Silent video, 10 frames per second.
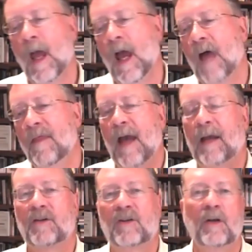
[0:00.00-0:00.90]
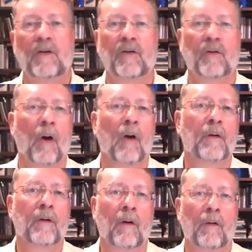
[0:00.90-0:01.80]
And that continued to grow
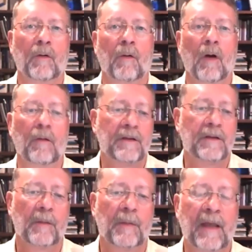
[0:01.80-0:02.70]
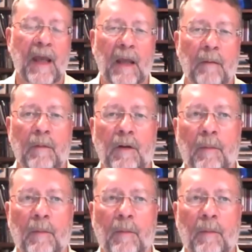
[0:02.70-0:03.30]
and grow and grow until it became,